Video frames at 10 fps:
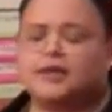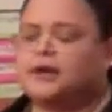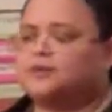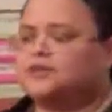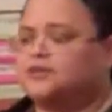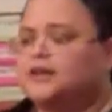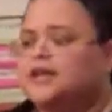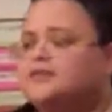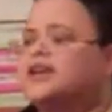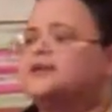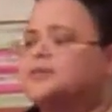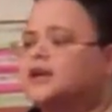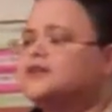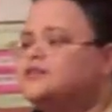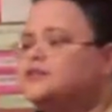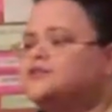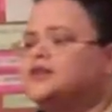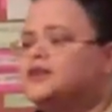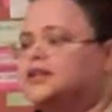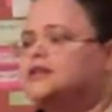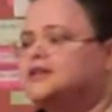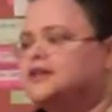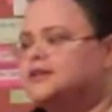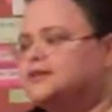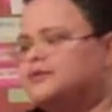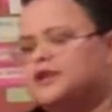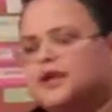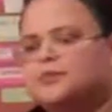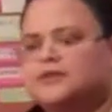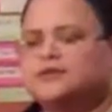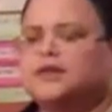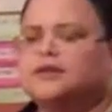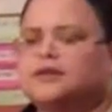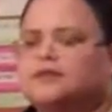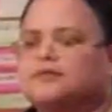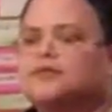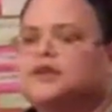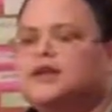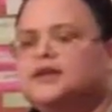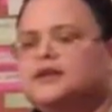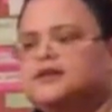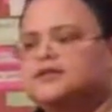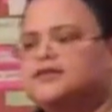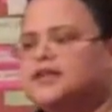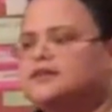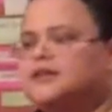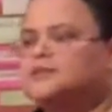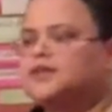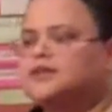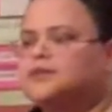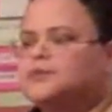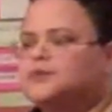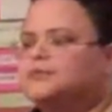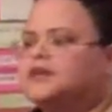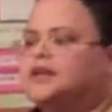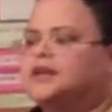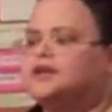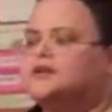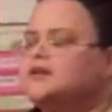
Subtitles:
I was grieving, but I also felt guilty because I was like, I wish I could have said something to him, you know.